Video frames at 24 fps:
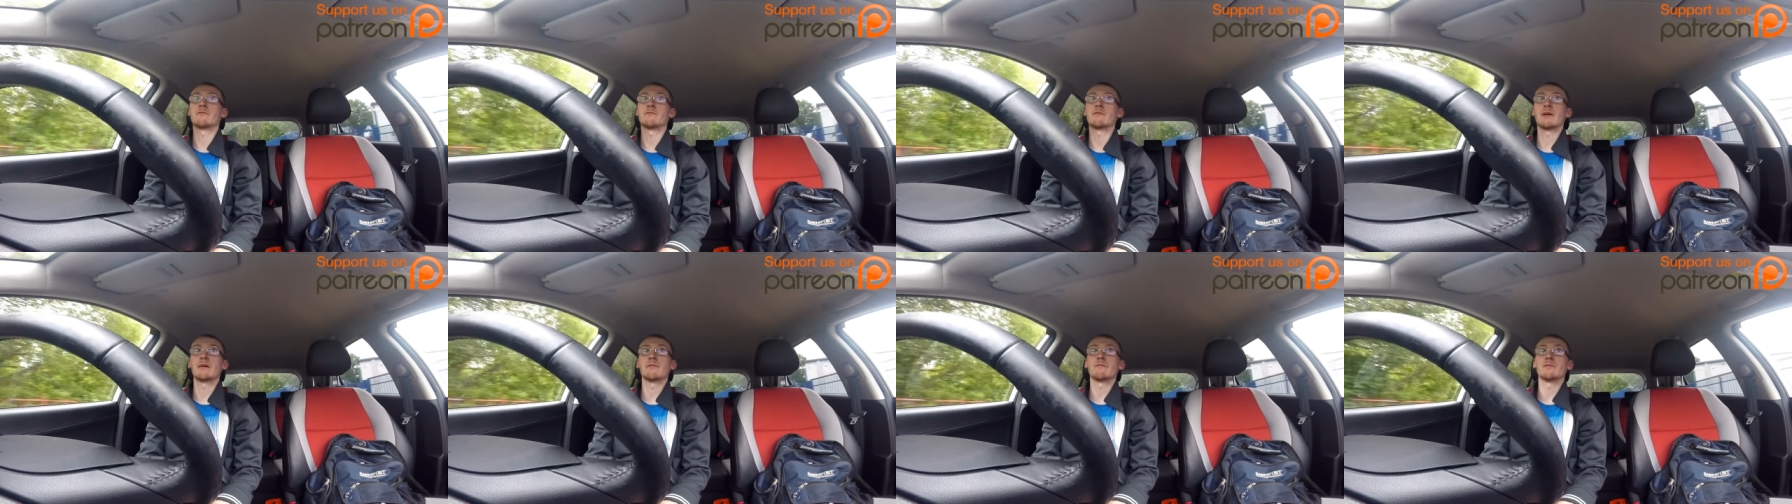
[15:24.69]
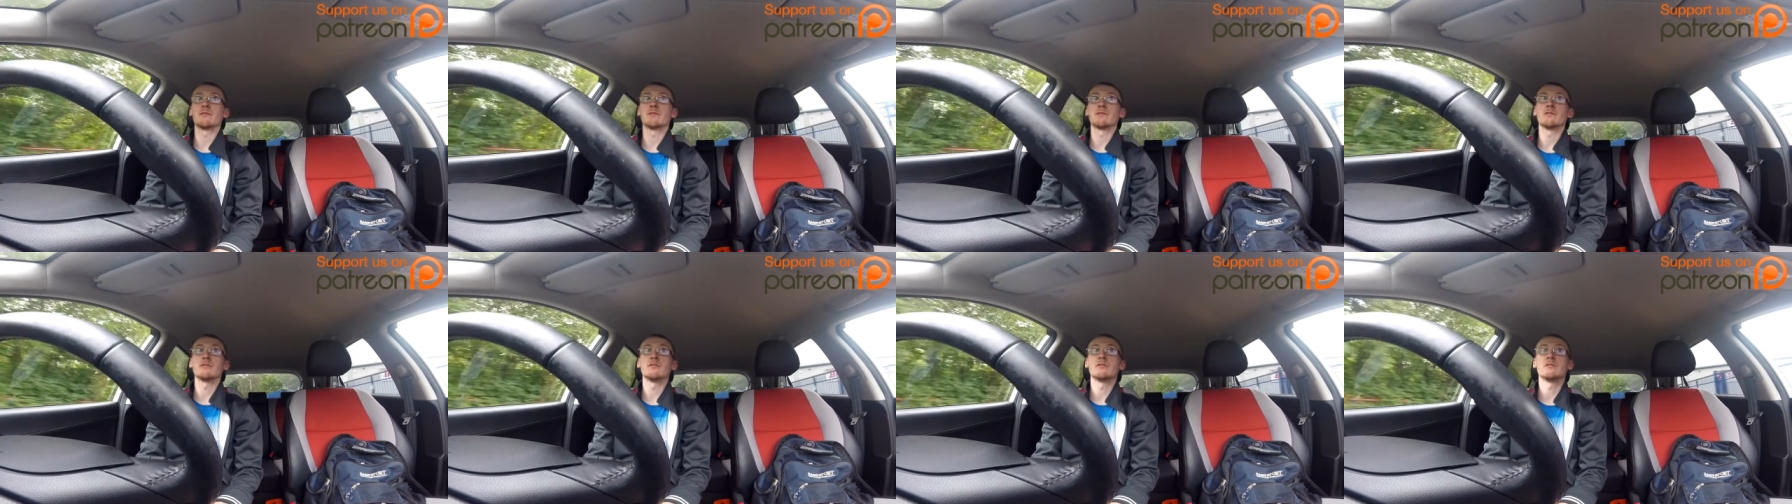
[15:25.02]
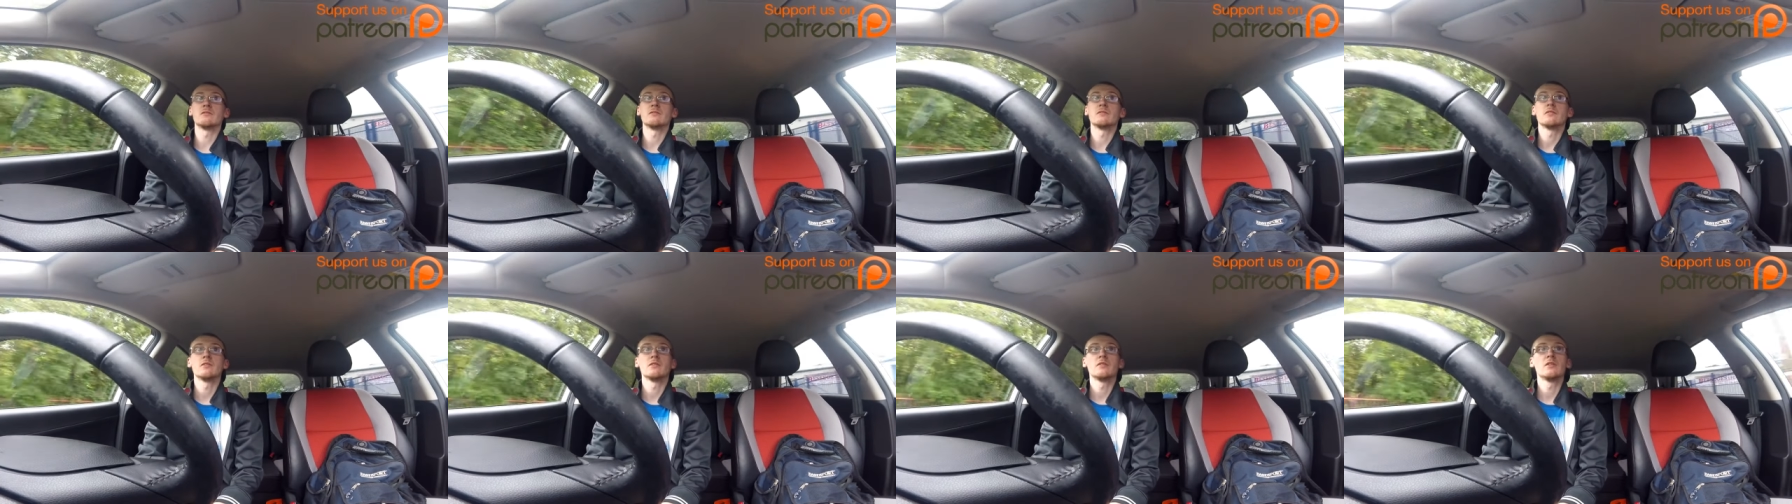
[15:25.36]
rather
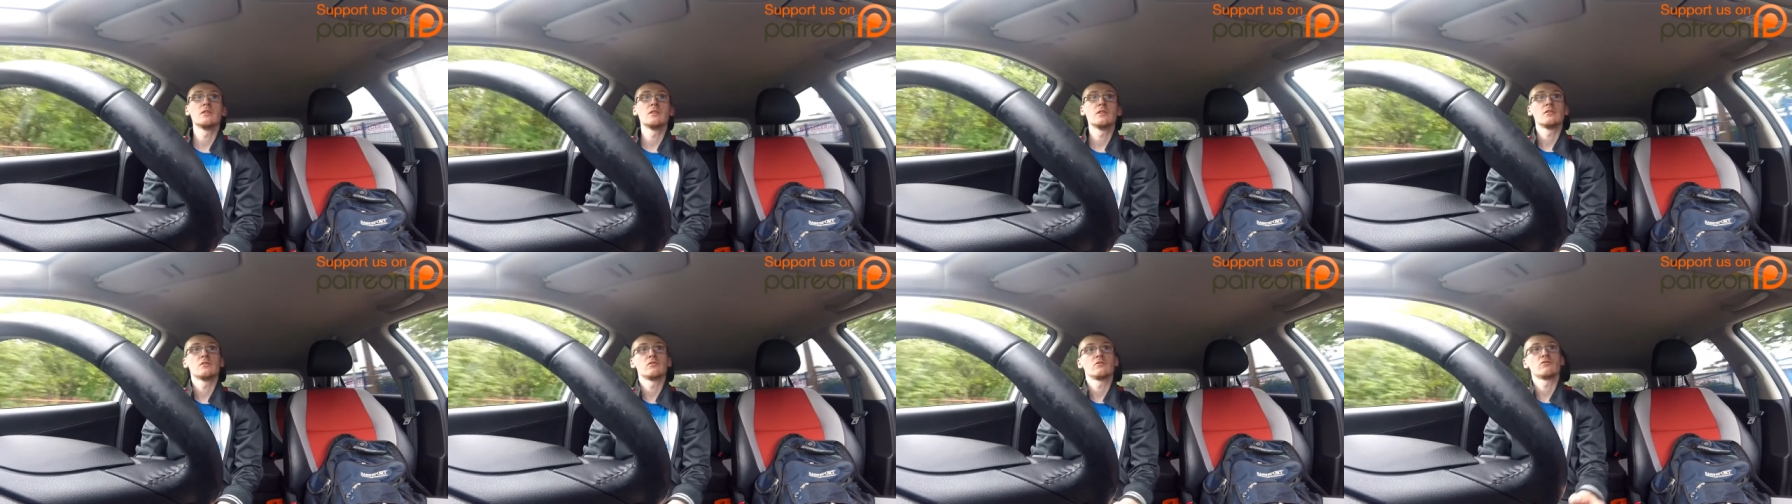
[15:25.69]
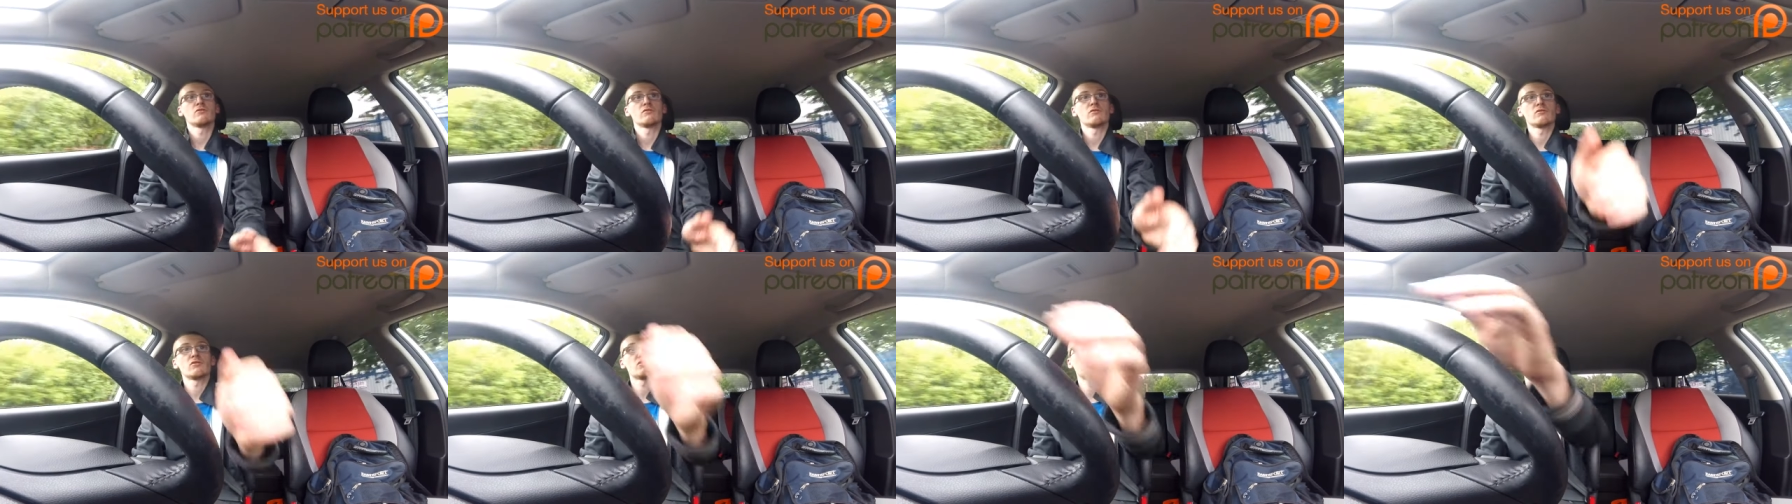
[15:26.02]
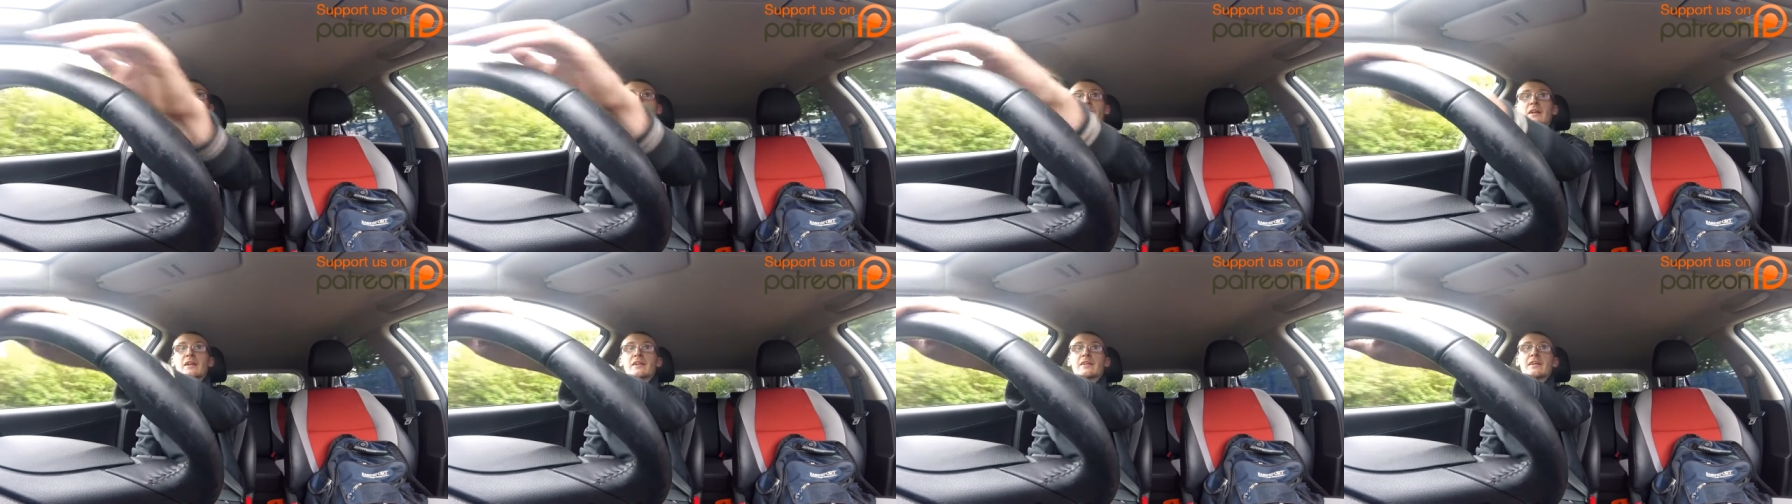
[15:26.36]
than two
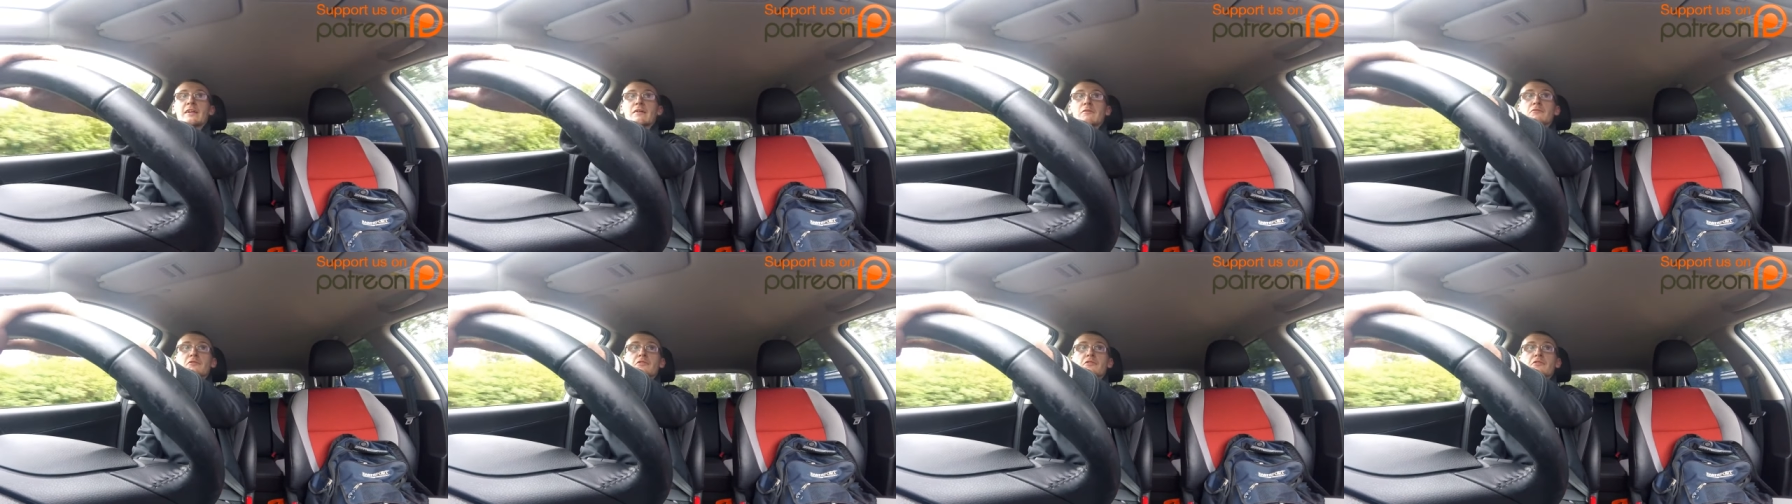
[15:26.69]
handheld